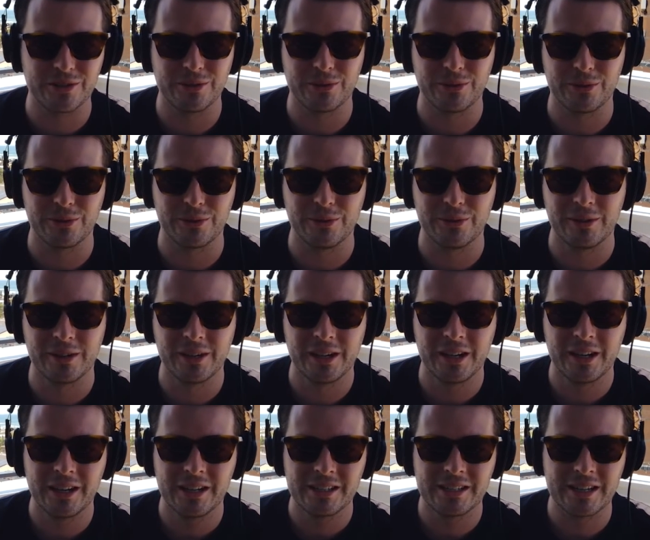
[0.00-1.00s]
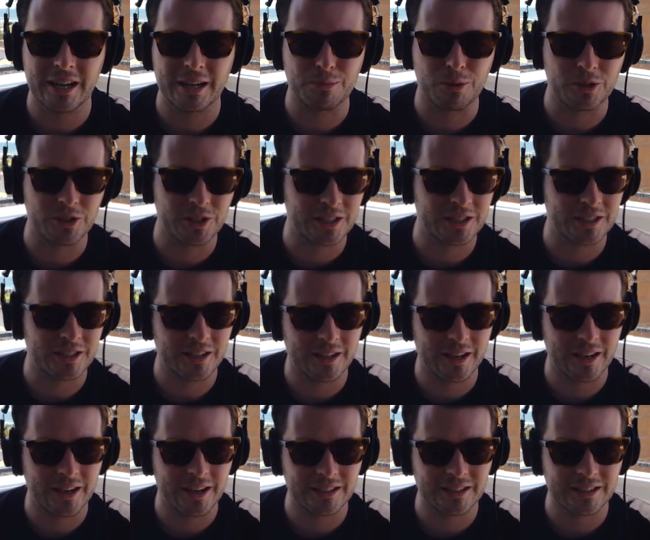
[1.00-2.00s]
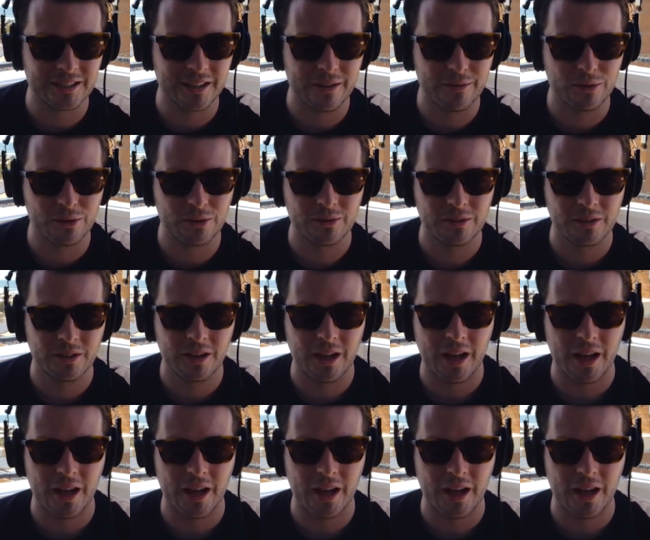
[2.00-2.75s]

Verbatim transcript: to take projects to that next level.